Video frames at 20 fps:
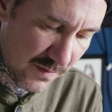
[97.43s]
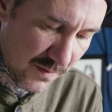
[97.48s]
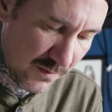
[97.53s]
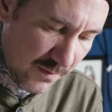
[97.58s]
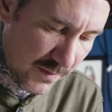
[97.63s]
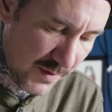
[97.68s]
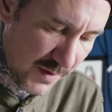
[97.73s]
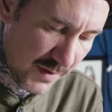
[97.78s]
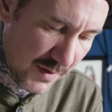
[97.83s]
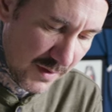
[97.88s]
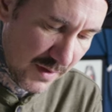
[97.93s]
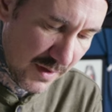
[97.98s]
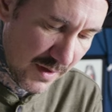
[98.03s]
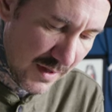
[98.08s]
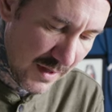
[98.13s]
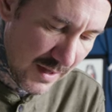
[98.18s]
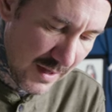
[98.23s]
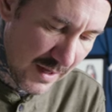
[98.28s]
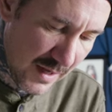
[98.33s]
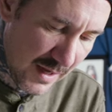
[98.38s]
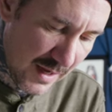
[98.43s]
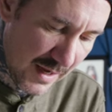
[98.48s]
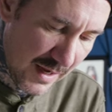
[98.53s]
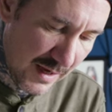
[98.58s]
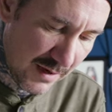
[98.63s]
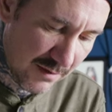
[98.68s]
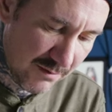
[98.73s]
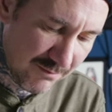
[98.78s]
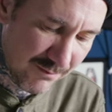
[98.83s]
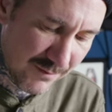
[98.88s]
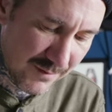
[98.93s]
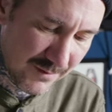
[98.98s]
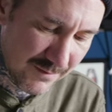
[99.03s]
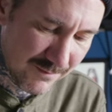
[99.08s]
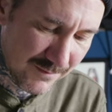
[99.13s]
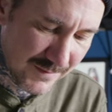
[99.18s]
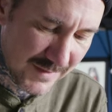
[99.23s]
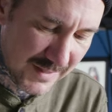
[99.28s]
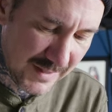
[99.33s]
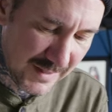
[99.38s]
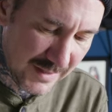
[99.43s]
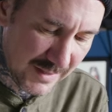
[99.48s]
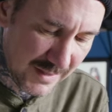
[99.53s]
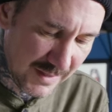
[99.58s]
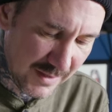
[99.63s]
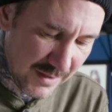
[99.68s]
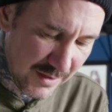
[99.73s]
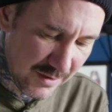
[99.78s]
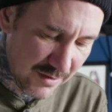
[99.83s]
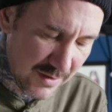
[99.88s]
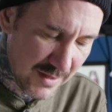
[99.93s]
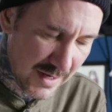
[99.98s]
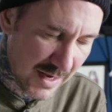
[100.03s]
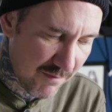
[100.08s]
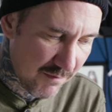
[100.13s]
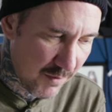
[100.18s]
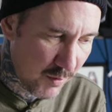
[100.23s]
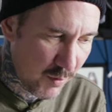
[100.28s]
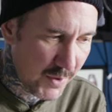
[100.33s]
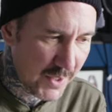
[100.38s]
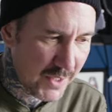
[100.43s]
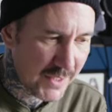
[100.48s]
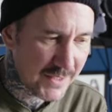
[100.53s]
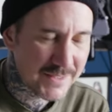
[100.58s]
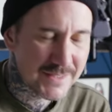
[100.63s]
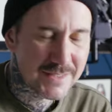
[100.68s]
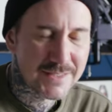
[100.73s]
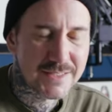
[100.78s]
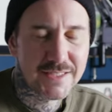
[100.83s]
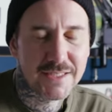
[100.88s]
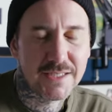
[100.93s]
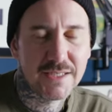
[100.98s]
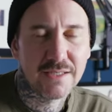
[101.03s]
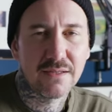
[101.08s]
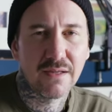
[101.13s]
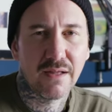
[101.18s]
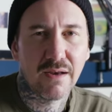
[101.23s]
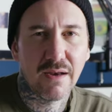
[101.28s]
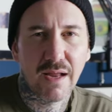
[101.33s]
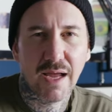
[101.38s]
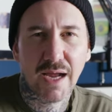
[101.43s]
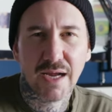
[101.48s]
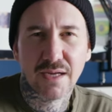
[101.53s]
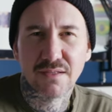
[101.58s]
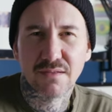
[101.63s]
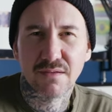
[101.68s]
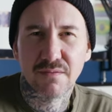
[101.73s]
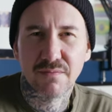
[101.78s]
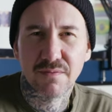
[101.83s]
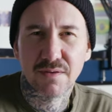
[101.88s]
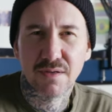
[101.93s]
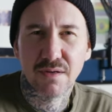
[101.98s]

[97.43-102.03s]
would be and you never really see the legs of